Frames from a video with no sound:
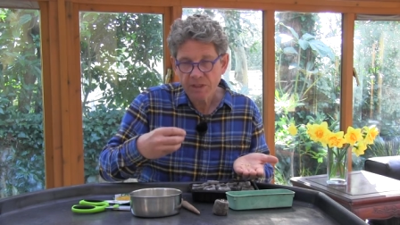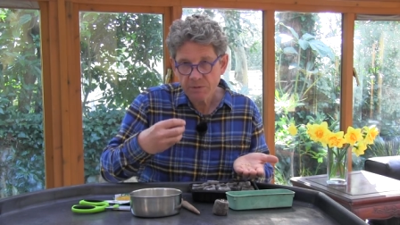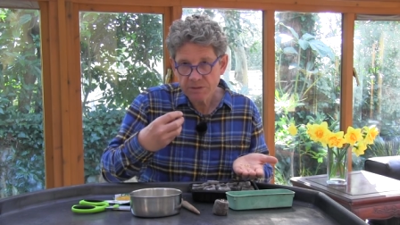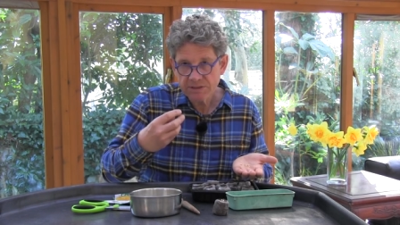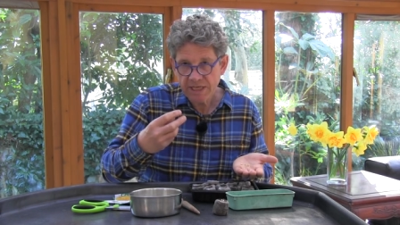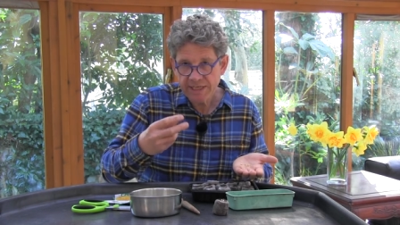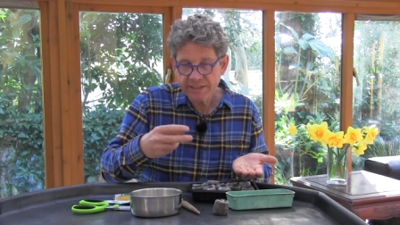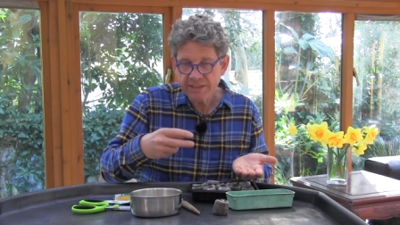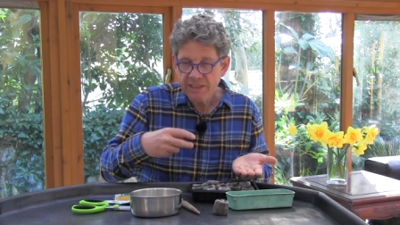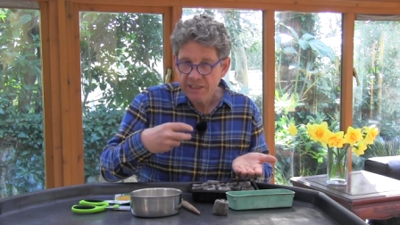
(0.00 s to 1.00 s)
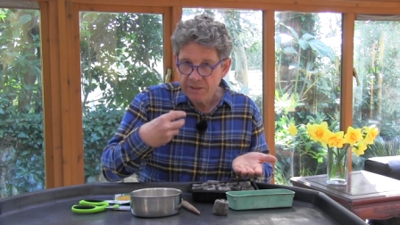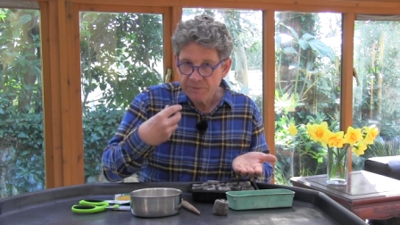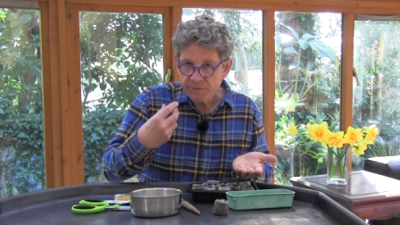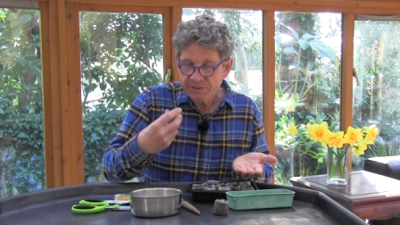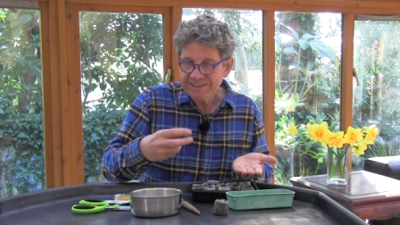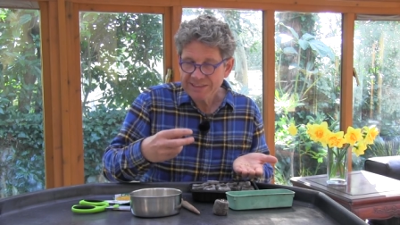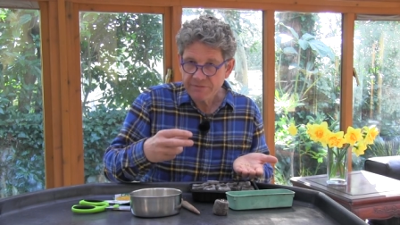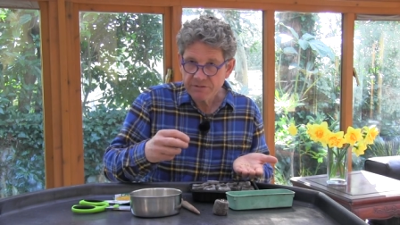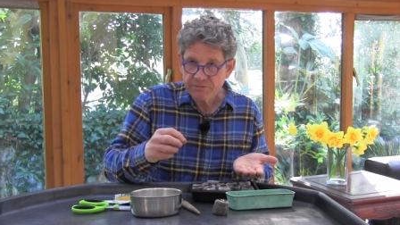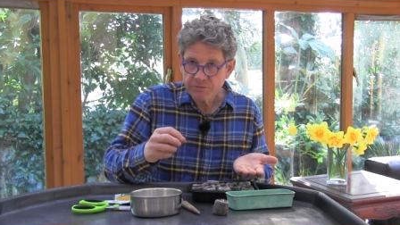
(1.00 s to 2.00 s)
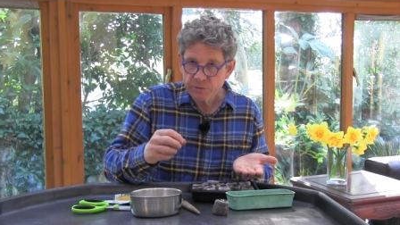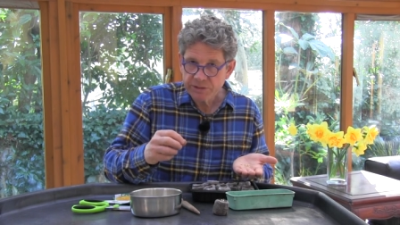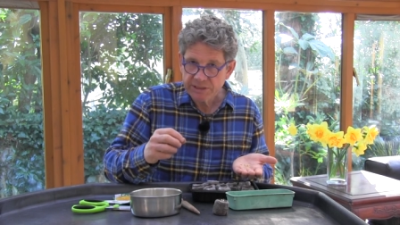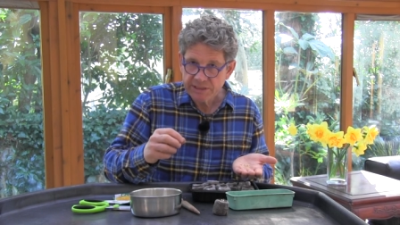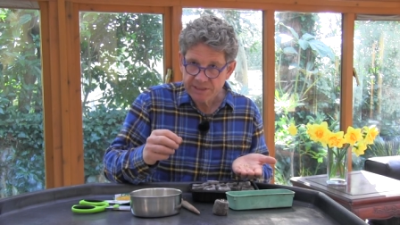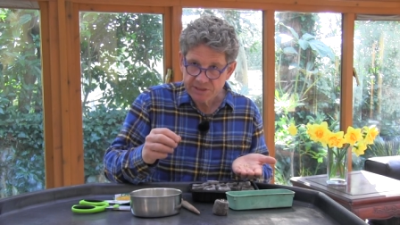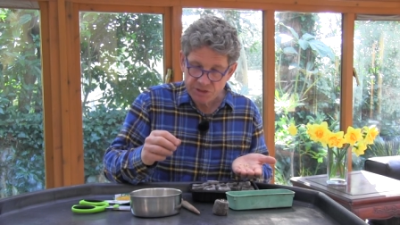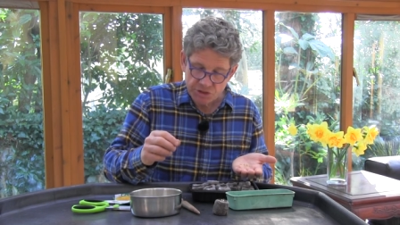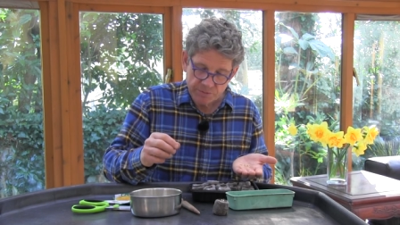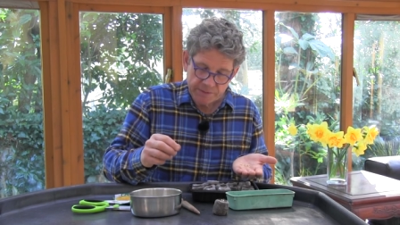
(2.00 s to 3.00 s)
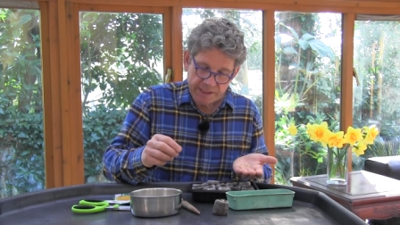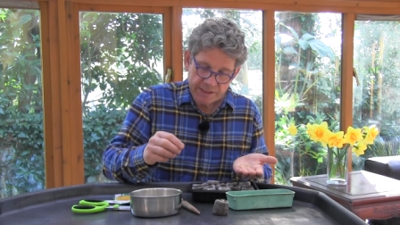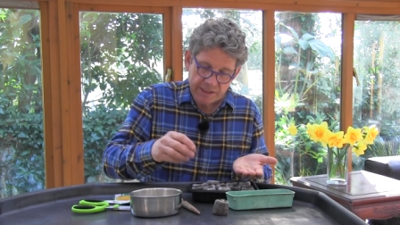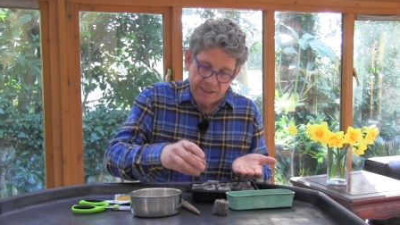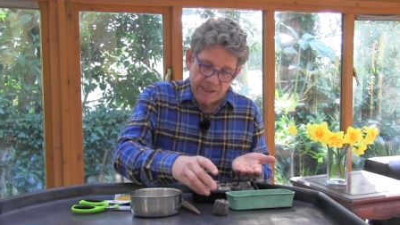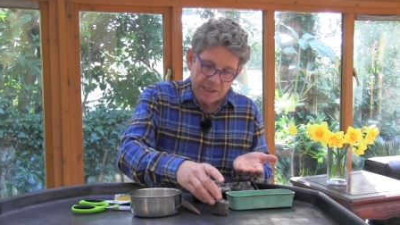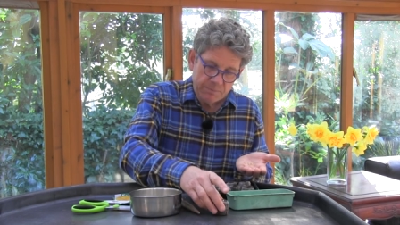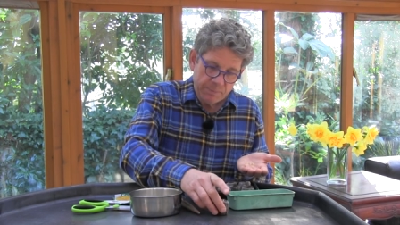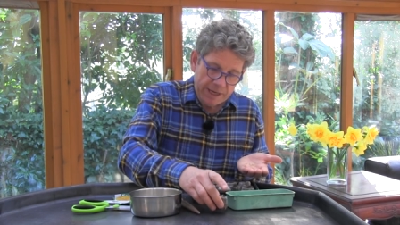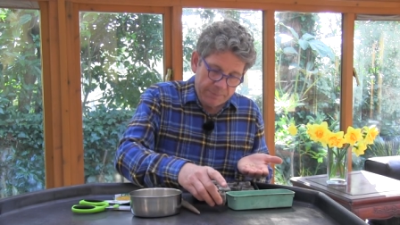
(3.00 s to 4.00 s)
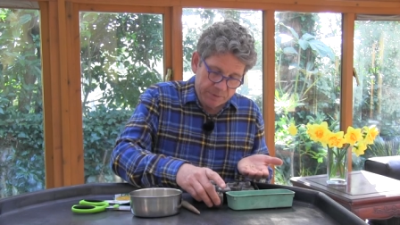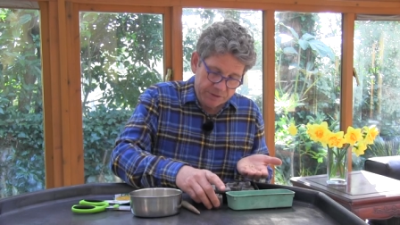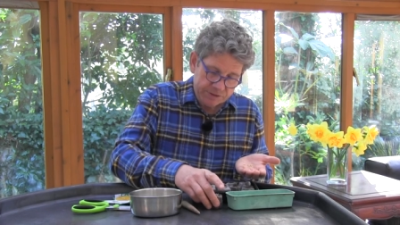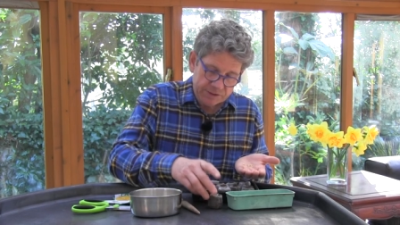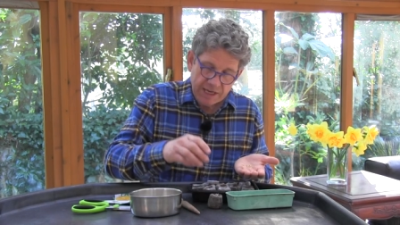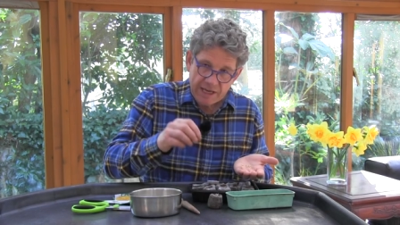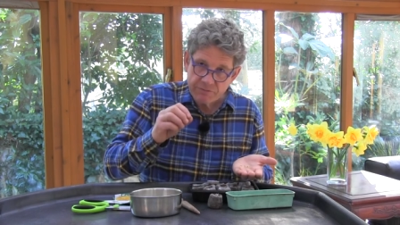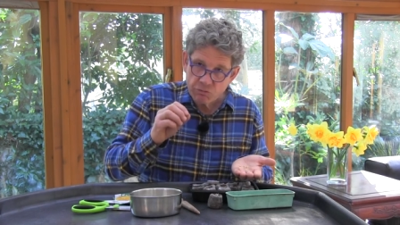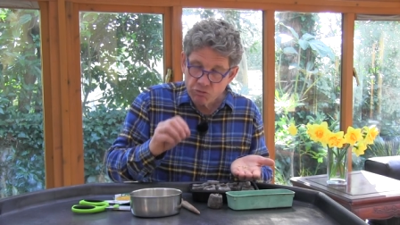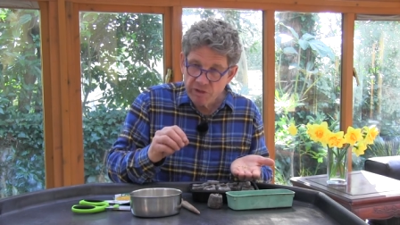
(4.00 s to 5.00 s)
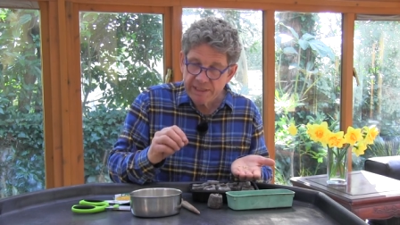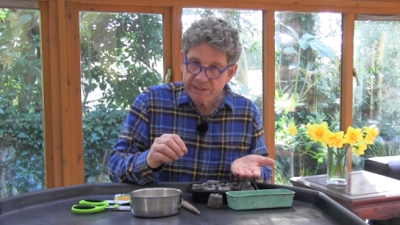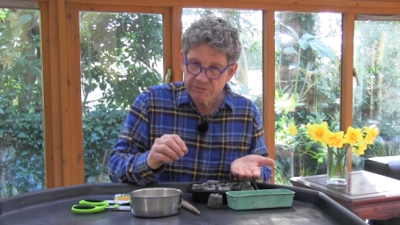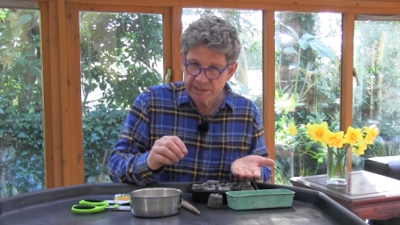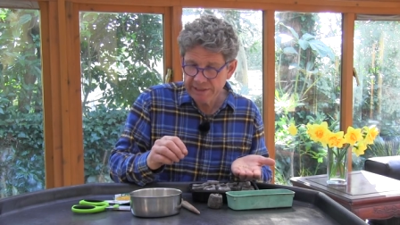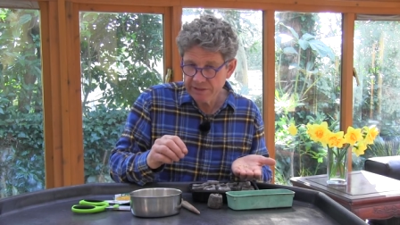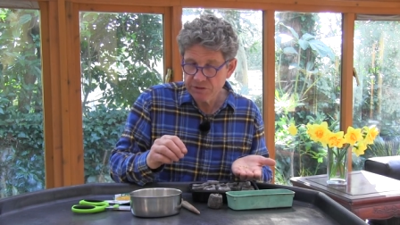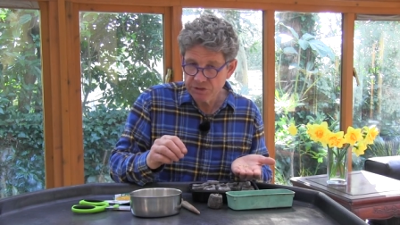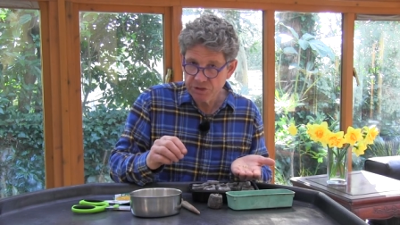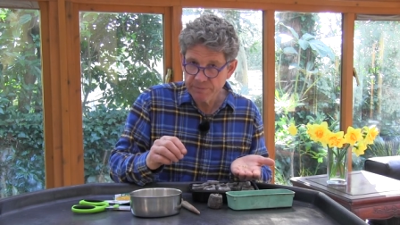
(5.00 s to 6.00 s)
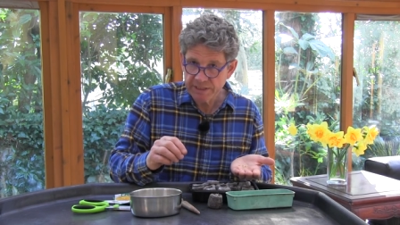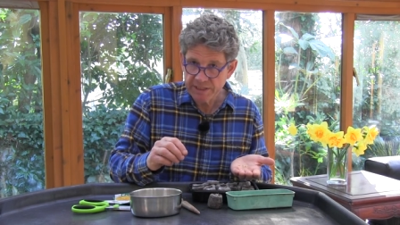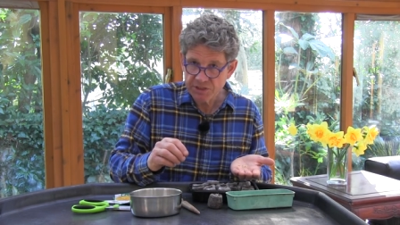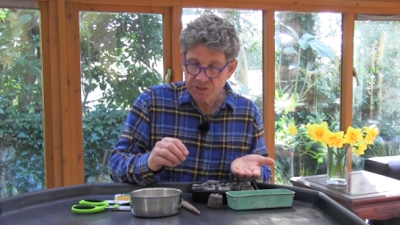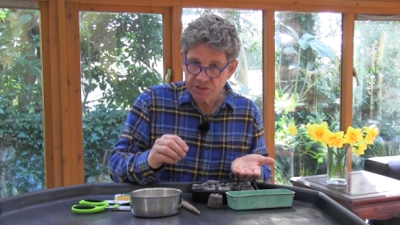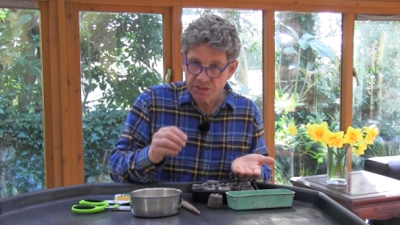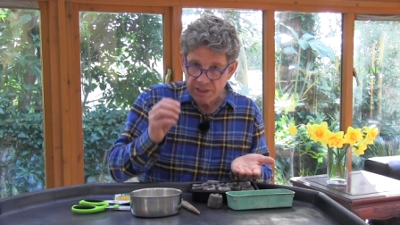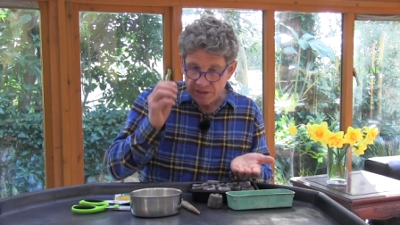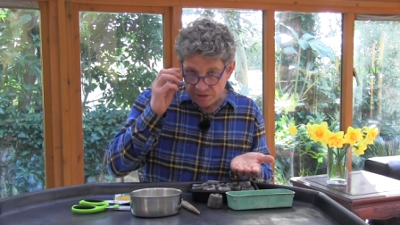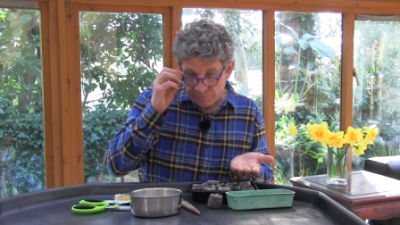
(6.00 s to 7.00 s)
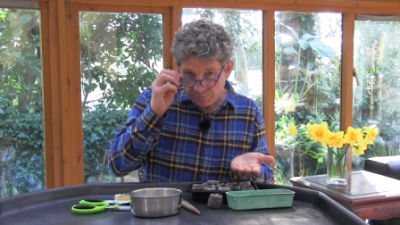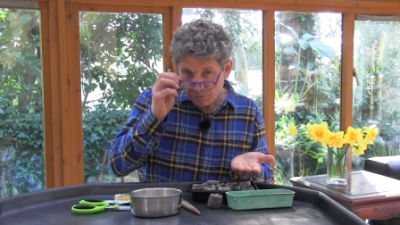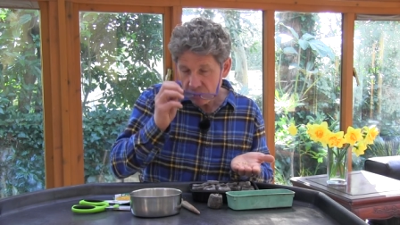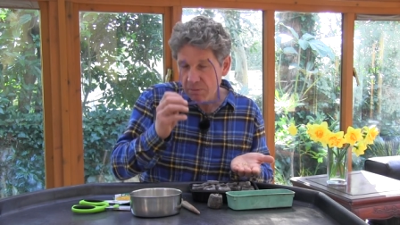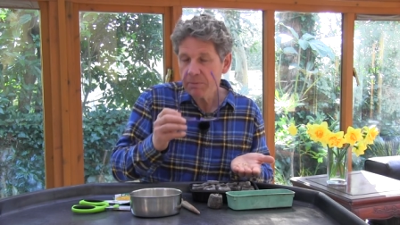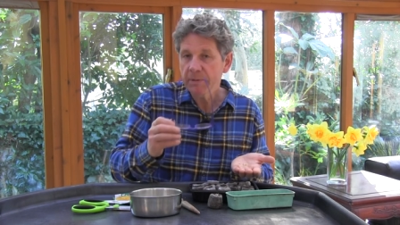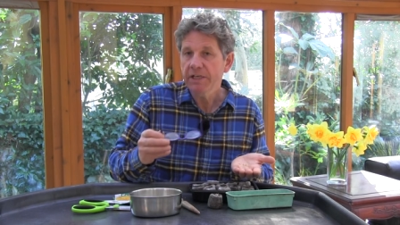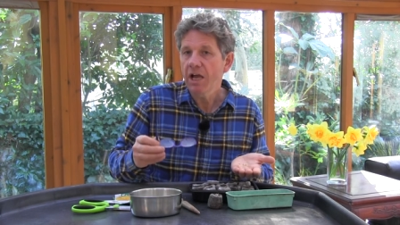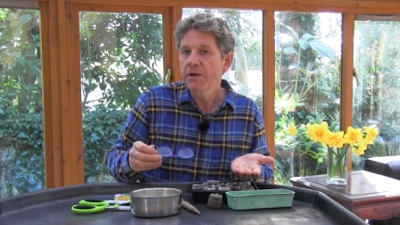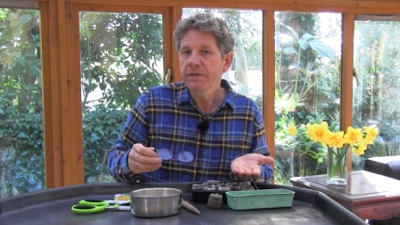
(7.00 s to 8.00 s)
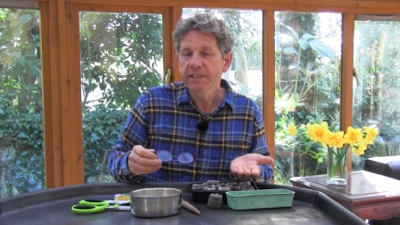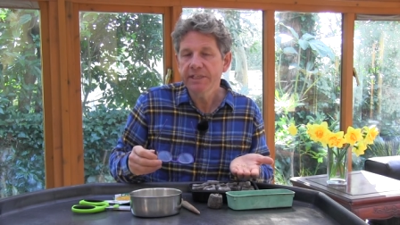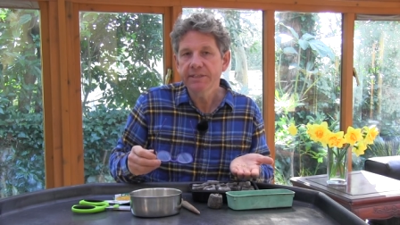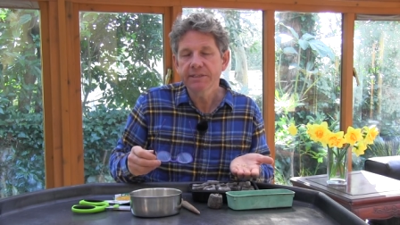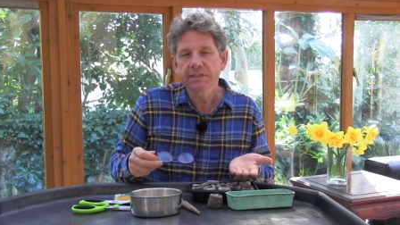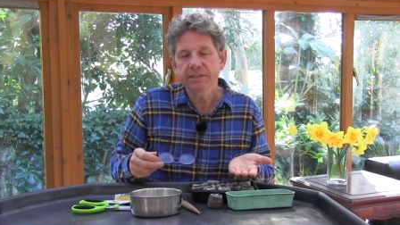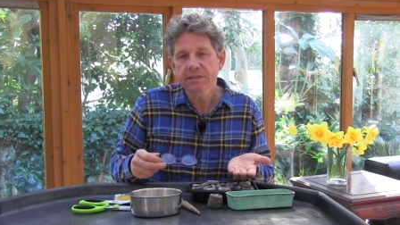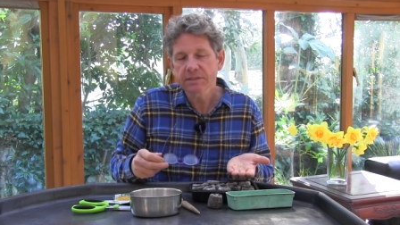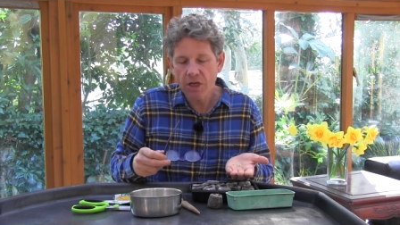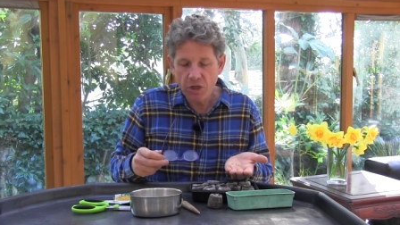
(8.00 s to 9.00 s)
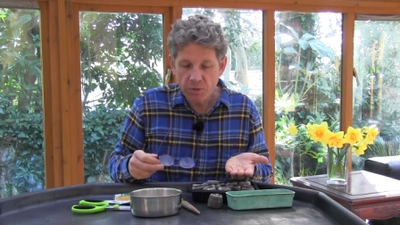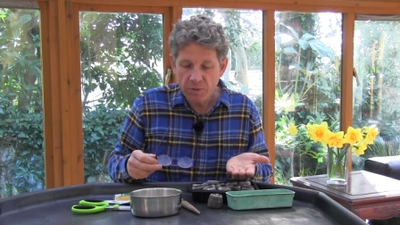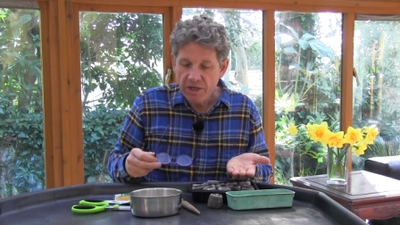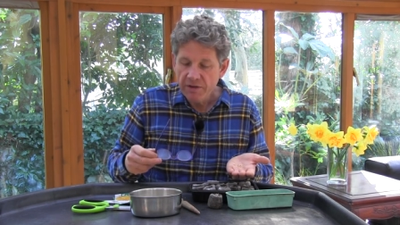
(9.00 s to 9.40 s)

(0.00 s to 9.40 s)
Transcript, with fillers: It will take between 7 and 14 days to germinate and peppers have a really really good germination. You probably only need to sow